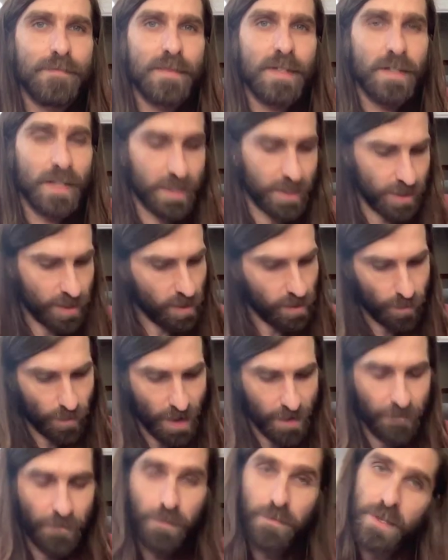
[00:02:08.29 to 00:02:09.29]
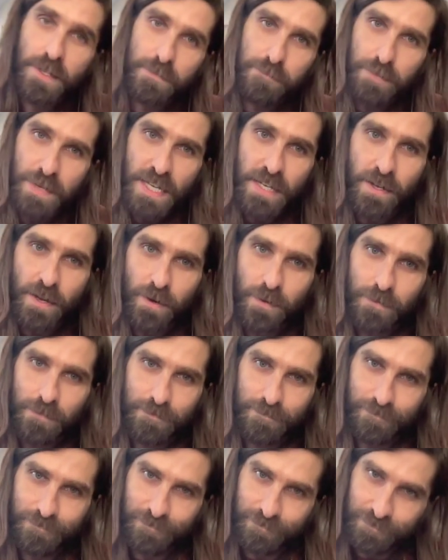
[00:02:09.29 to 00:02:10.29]
let's start right from this B note.
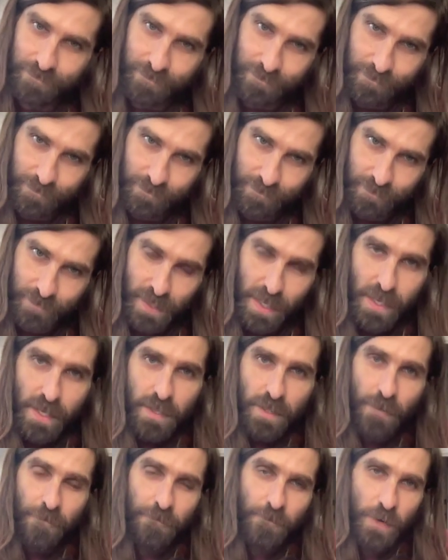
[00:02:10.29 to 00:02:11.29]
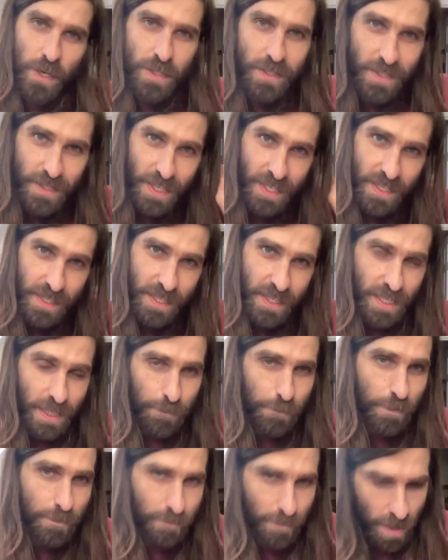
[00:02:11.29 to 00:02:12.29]
The first thing to
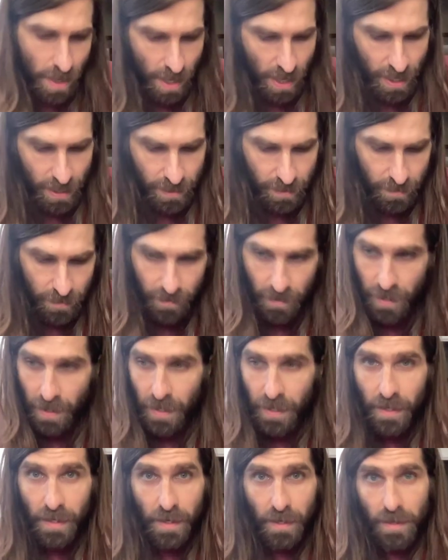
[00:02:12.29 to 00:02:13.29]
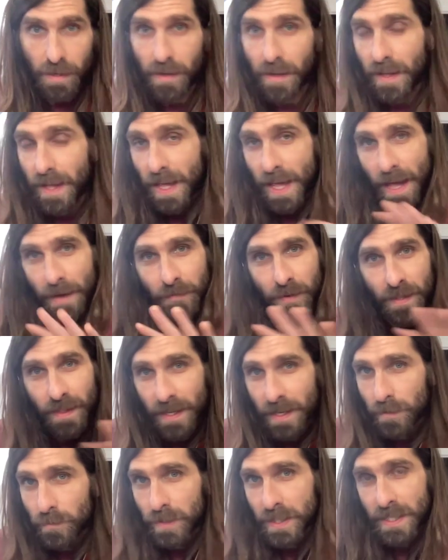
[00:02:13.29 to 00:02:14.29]
keep in mind,
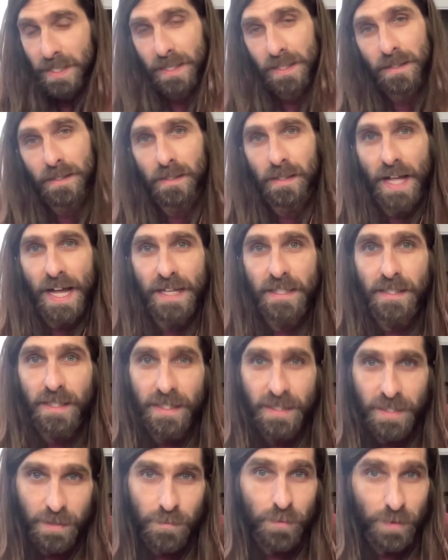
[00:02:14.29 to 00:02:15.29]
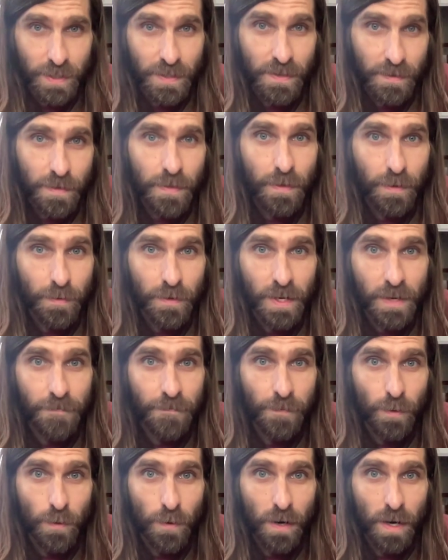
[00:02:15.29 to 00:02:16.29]
everything we did in the last lesson was in
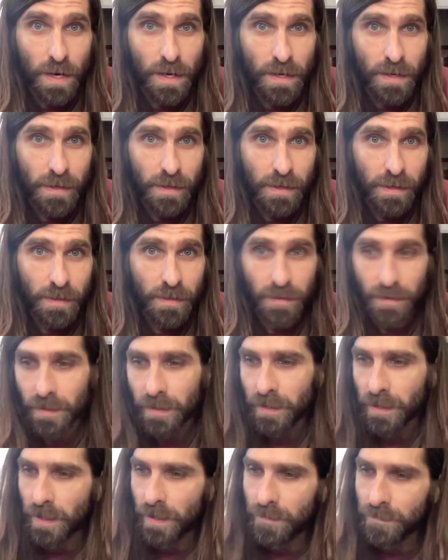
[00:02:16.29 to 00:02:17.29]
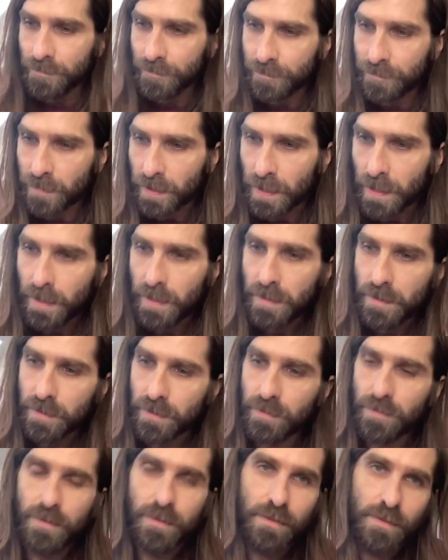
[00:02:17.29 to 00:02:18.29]
3/4, you know?
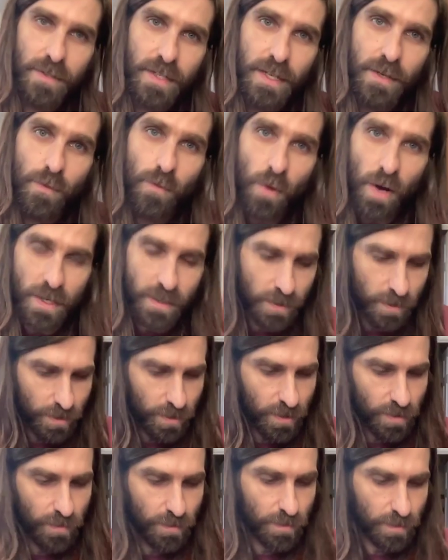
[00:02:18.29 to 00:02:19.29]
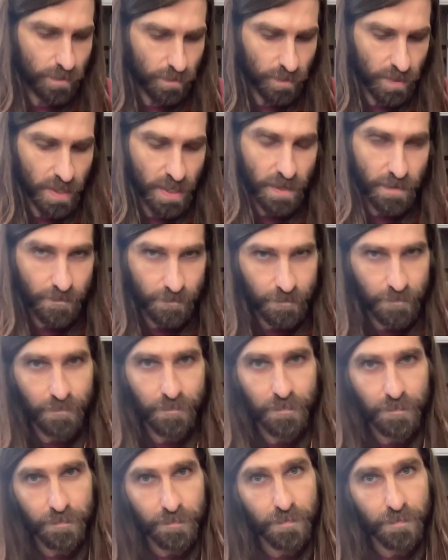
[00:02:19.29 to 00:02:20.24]
2, 3, 1, 2, 3. 1,